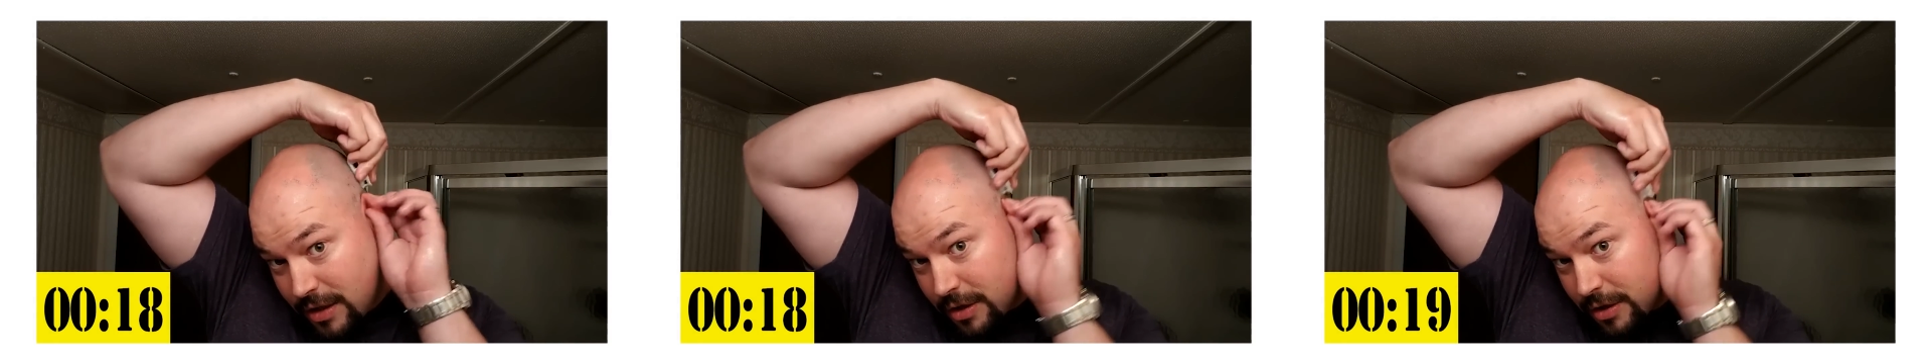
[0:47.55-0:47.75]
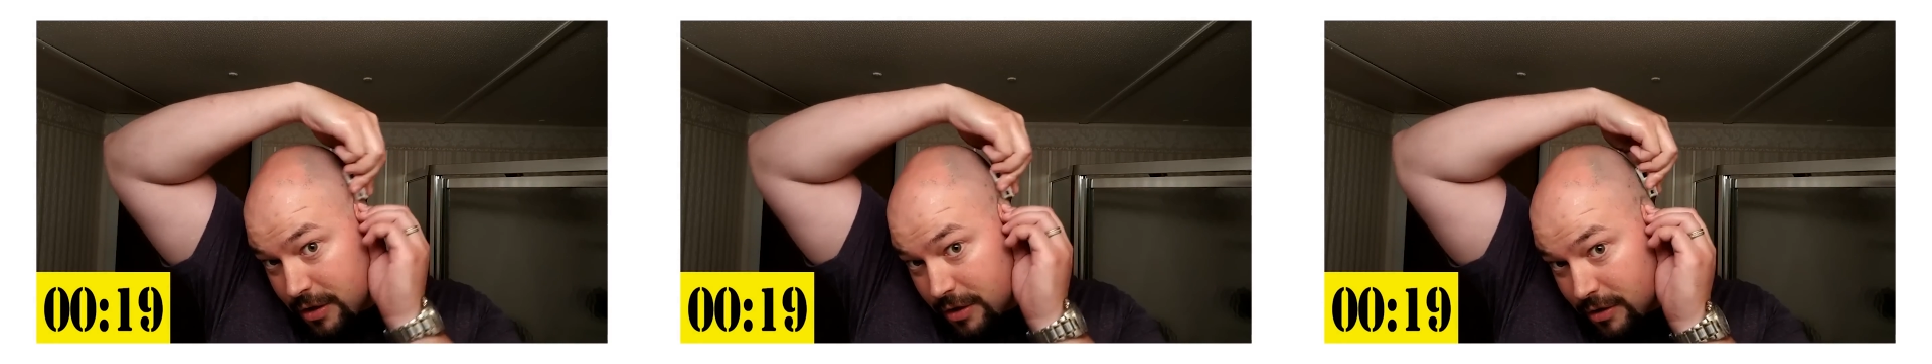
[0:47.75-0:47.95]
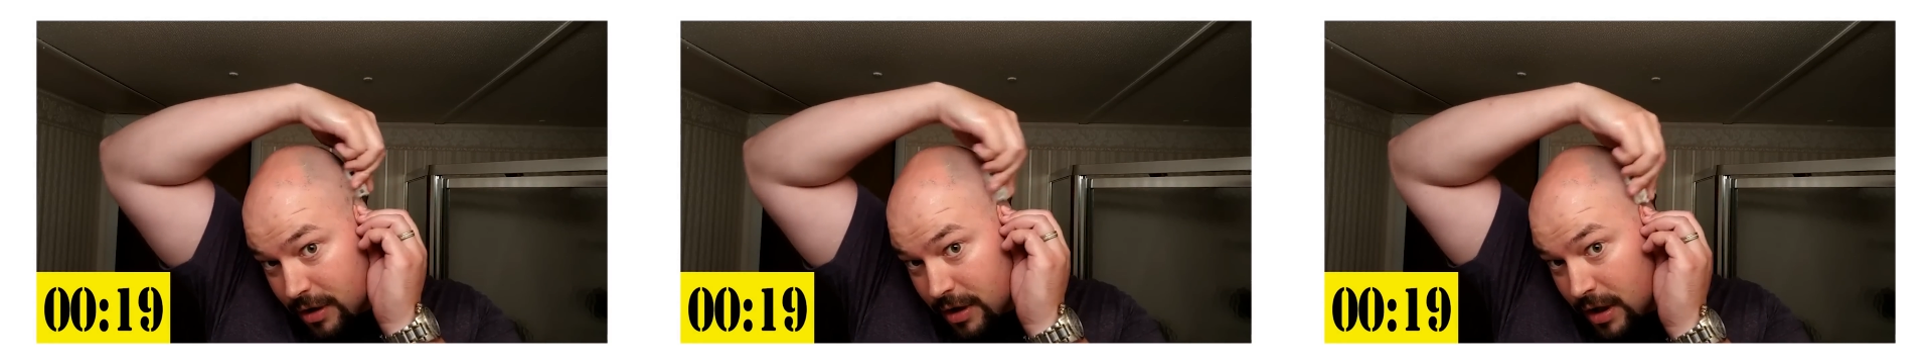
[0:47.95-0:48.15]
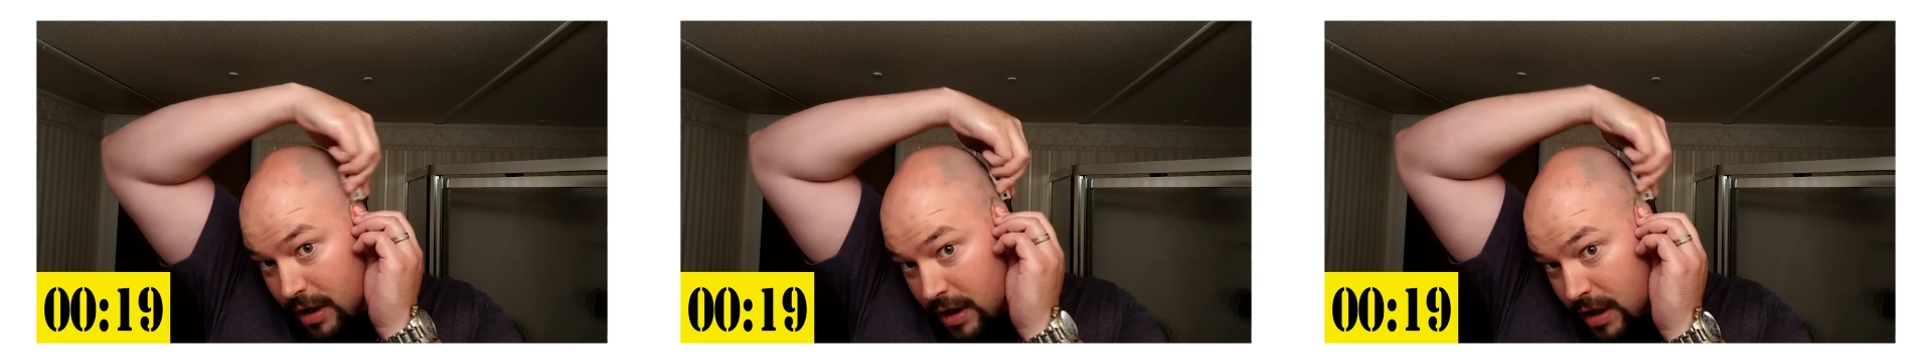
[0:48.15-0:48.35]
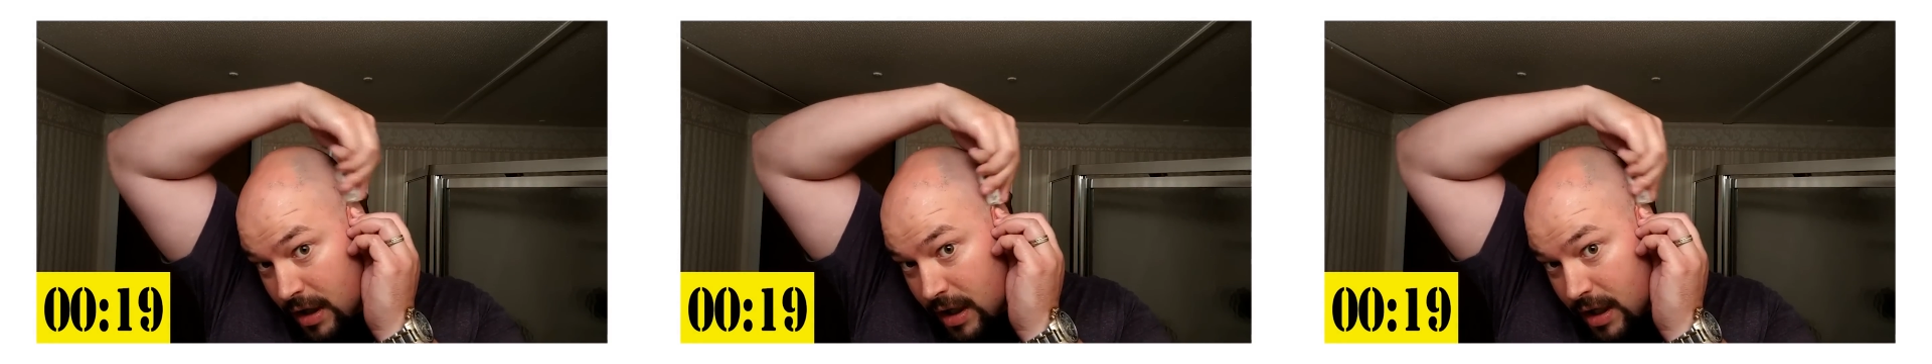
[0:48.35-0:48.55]
to
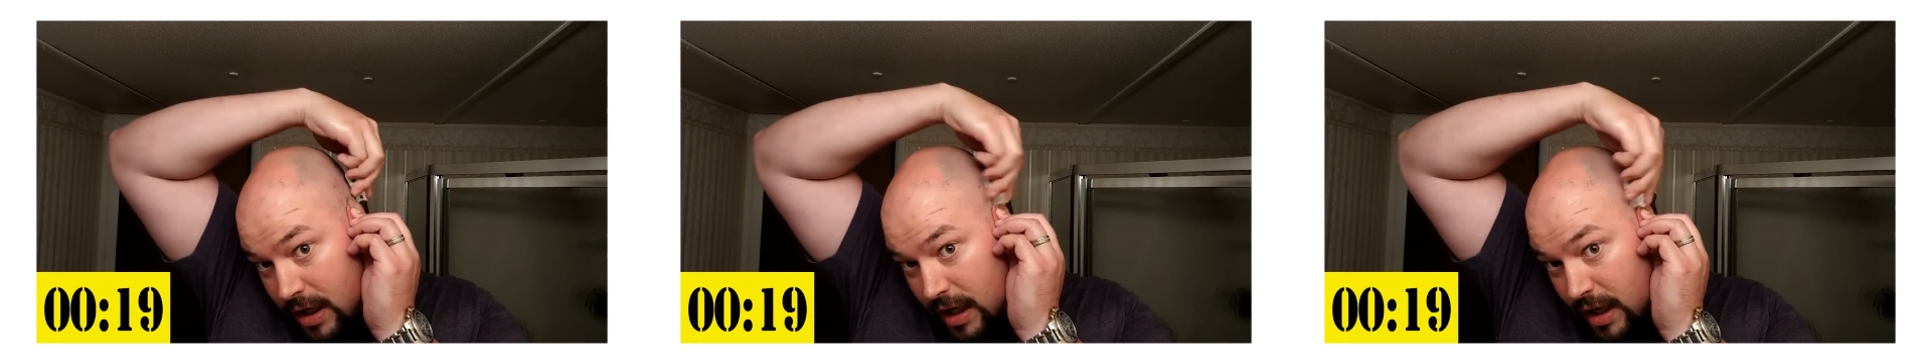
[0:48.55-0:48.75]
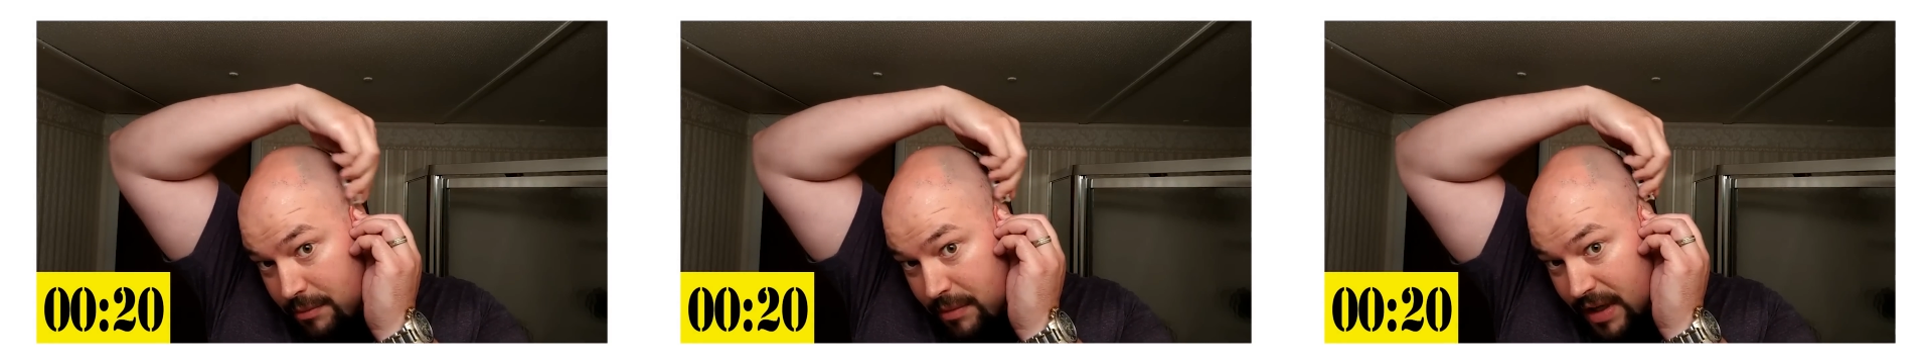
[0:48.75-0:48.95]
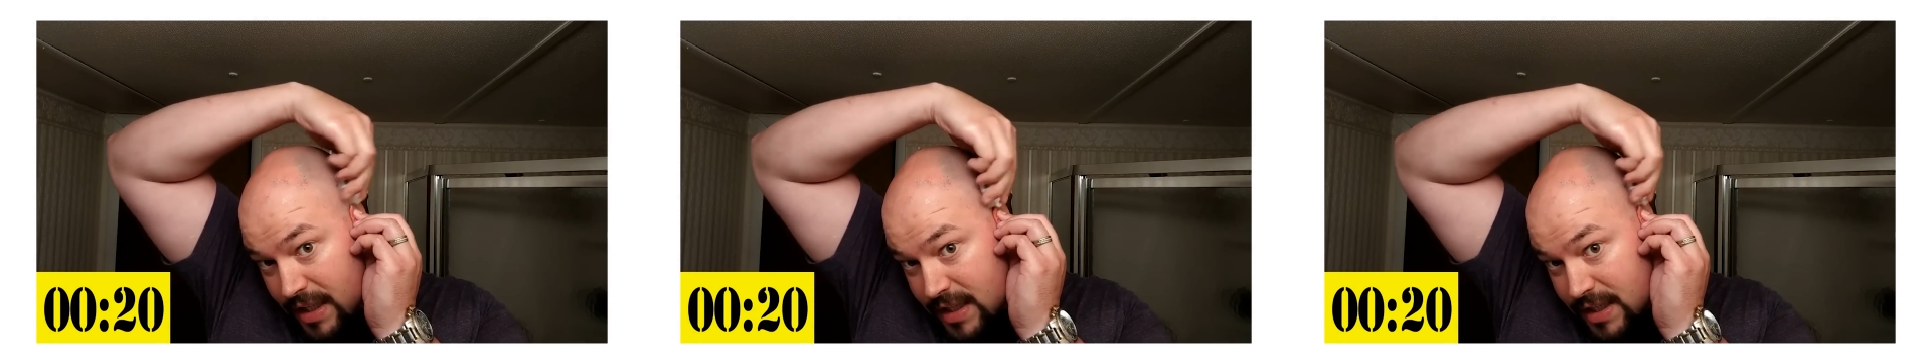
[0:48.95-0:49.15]
cut